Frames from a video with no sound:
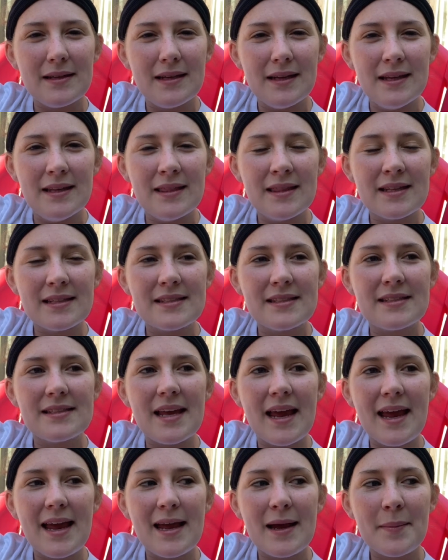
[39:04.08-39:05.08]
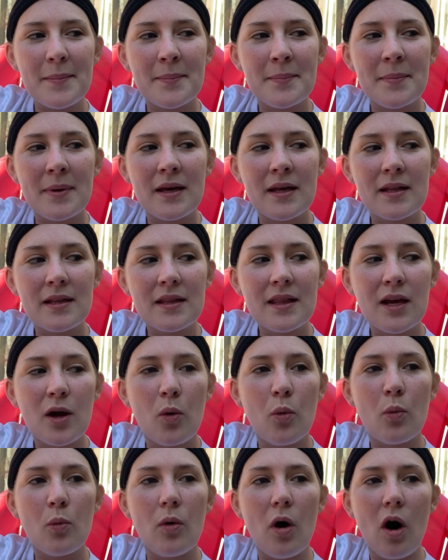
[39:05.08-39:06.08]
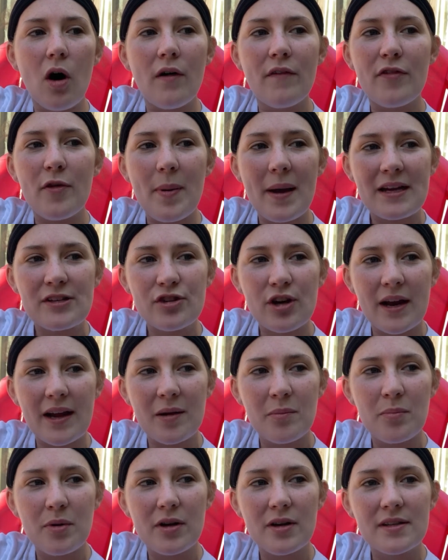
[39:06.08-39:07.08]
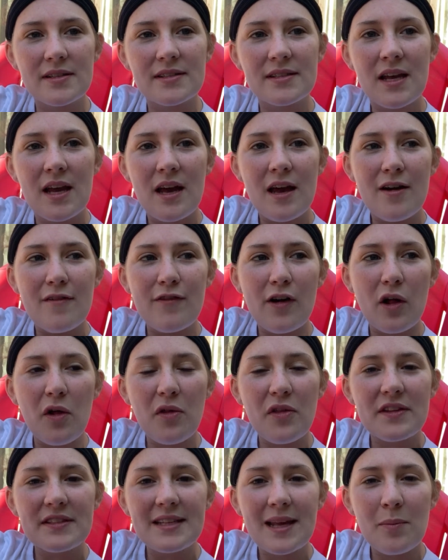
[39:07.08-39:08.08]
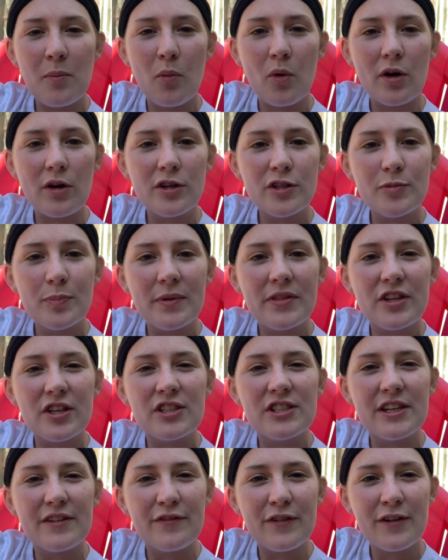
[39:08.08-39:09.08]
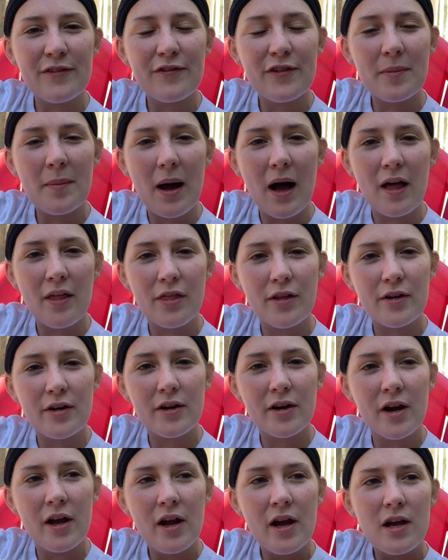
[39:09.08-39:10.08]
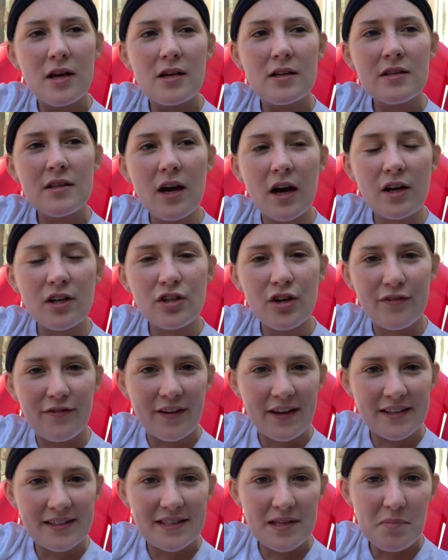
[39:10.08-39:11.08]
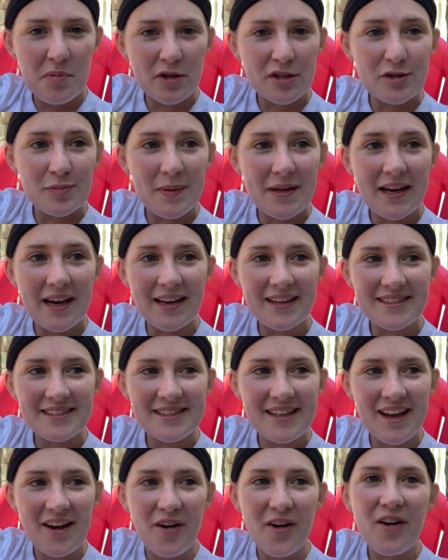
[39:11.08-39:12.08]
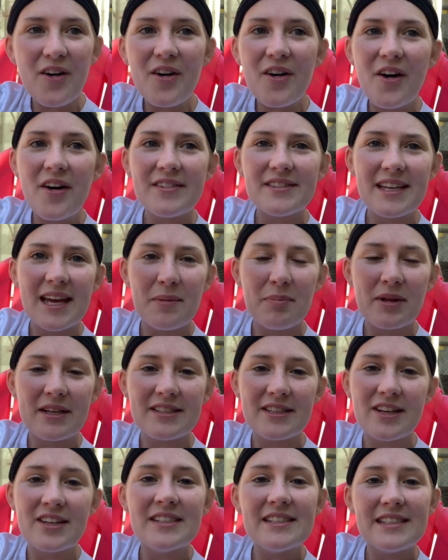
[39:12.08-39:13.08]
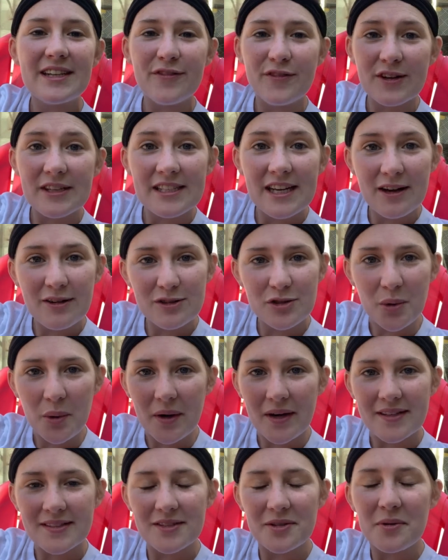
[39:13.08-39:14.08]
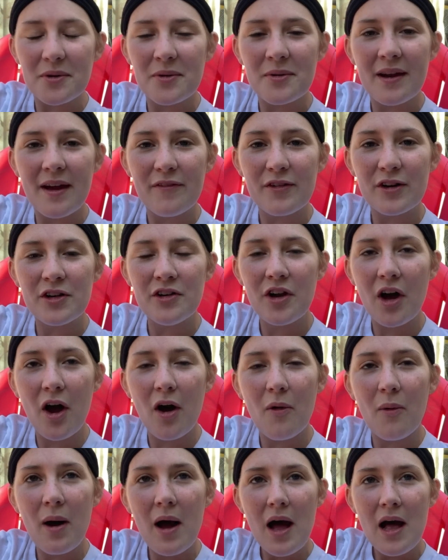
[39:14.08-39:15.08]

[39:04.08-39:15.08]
in the same, like all of the Pendragon books follow the same world, but they're different from other young adult fantasy books because they all take place on a different territory. So you never know